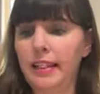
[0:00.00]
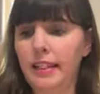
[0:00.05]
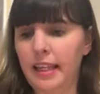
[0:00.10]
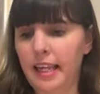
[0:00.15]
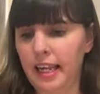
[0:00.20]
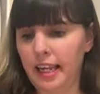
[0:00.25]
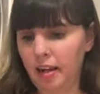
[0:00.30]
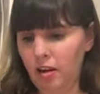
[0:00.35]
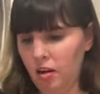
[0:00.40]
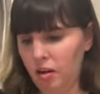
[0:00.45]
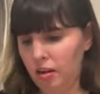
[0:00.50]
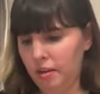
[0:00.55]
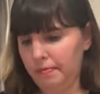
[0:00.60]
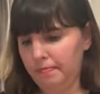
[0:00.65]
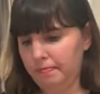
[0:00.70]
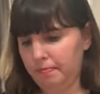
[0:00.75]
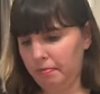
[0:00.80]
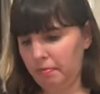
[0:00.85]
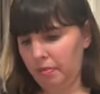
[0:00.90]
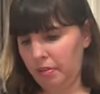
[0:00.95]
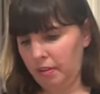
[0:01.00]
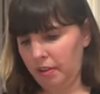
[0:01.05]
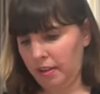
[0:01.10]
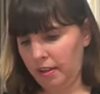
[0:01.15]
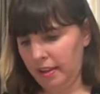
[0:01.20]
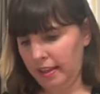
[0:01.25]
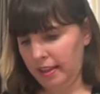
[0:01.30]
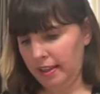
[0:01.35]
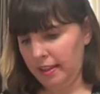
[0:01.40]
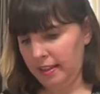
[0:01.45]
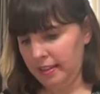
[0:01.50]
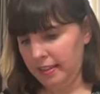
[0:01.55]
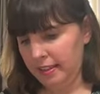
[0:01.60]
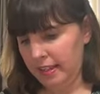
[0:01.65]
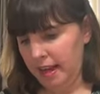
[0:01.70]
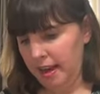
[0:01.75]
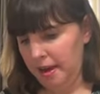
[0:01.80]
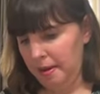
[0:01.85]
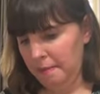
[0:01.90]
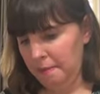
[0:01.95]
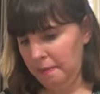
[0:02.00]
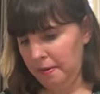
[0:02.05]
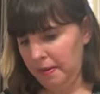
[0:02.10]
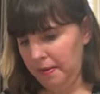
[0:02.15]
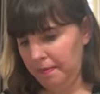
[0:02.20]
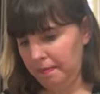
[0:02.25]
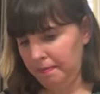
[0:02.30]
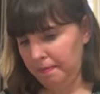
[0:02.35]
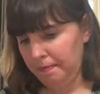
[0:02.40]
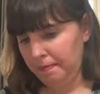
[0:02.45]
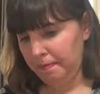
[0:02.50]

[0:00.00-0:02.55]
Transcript: and then ink this up.